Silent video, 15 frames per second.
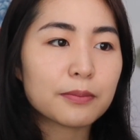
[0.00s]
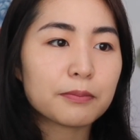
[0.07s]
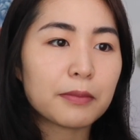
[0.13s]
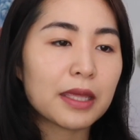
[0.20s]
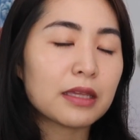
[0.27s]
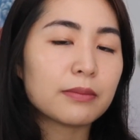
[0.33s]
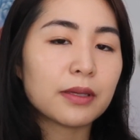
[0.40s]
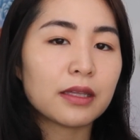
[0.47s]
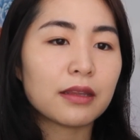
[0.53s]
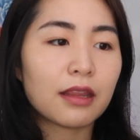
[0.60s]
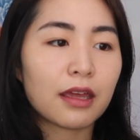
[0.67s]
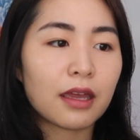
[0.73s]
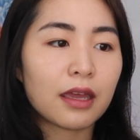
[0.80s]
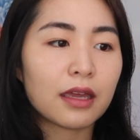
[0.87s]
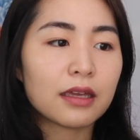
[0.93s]
Maybe
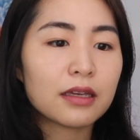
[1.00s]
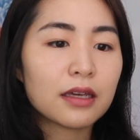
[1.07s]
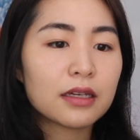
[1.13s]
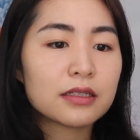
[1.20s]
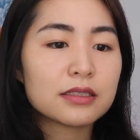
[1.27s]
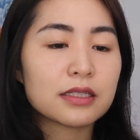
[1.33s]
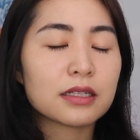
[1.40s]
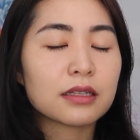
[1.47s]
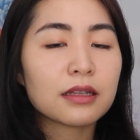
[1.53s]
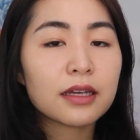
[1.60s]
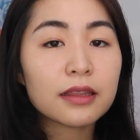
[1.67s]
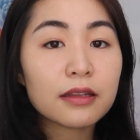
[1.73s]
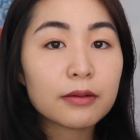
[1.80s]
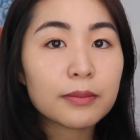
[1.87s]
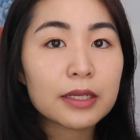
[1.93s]
they didn't
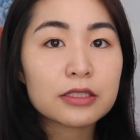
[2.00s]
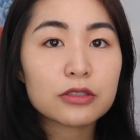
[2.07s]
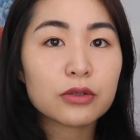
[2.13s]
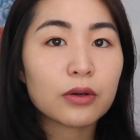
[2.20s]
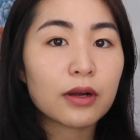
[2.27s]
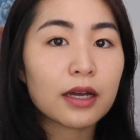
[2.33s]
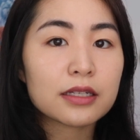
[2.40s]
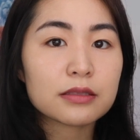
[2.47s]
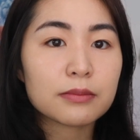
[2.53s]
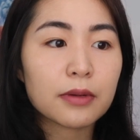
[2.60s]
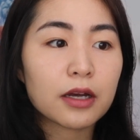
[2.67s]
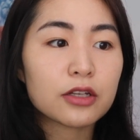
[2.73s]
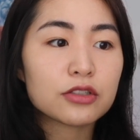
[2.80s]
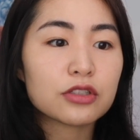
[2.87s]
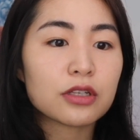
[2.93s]
like their mentor as
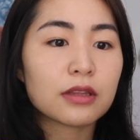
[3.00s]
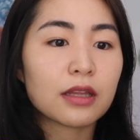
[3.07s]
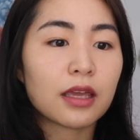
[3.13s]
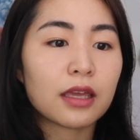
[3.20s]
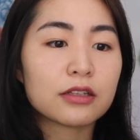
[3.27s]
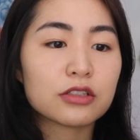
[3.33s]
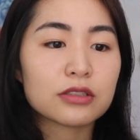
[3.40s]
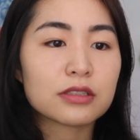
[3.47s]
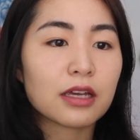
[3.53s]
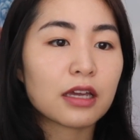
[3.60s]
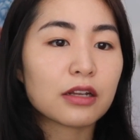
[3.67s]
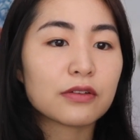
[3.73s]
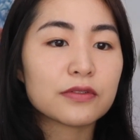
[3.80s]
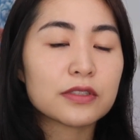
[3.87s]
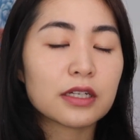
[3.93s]
much and they just kind
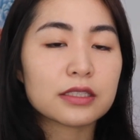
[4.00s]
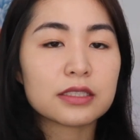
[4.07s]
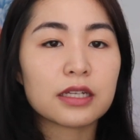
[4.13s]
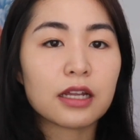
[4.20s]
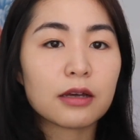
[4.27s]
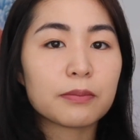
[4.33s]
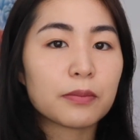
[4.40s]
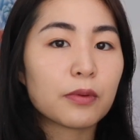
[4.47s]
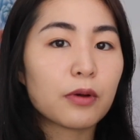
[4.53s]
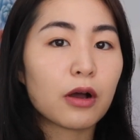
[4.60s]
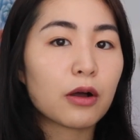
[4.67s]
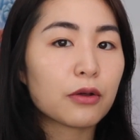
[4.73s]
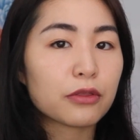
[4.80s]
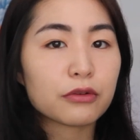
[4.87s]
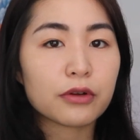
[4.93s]
of sucked it up
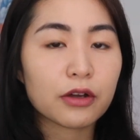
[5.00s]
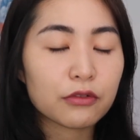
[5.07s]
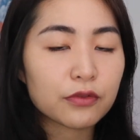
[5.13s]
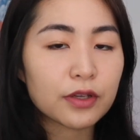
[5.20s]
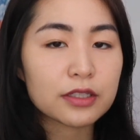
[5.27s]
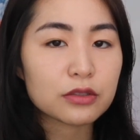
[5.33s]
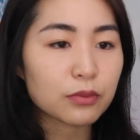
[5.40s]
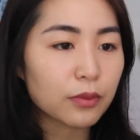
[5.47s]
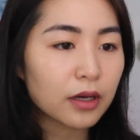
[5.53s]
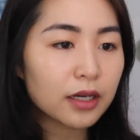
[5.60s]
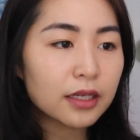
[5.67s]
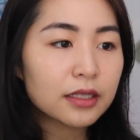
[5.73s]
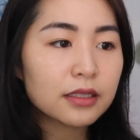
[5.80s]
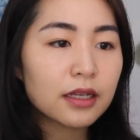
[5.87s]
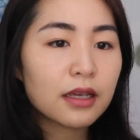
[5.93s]
all throughout phase
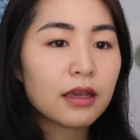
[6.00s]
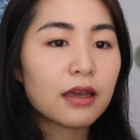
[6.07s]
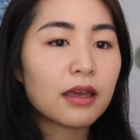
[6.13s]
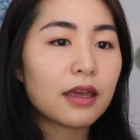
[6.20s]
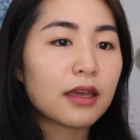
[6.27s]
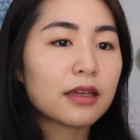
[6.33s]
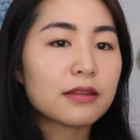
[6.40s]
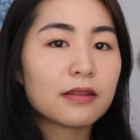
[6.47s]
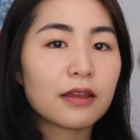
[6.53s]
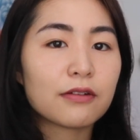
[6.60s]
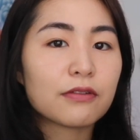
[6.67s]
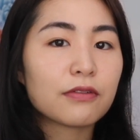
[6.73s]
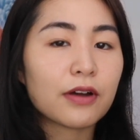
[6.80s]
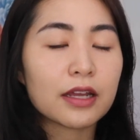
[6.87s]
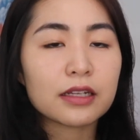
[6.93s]
1 and then
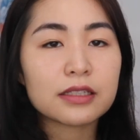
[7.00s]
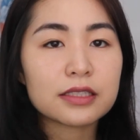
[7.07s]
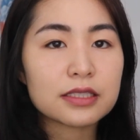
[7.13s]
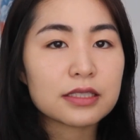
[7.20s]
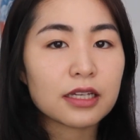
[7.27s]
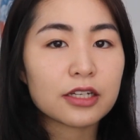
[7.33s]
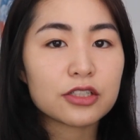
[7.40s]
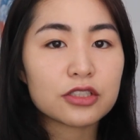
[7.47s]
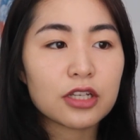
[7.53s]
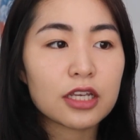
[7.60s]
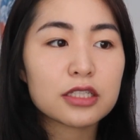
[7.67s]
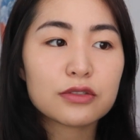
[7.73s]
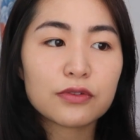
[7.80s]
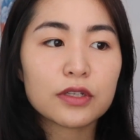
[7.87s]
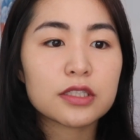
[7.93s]
finally decided to
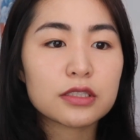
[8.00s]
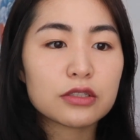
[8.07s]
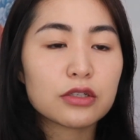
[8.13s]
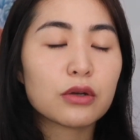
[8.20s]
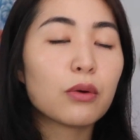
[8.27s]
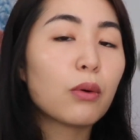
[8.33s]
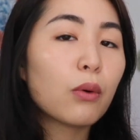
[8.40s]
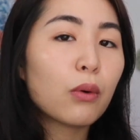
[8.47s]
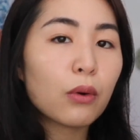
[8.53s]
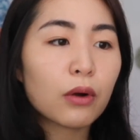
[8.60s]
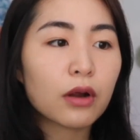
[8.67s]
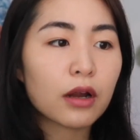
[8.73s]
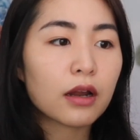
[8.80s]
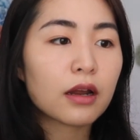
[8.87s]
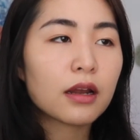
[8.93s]
change phase 2,
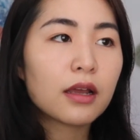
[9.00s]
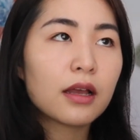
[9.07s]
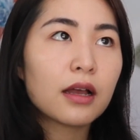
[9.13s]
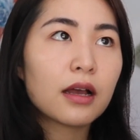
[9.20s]
or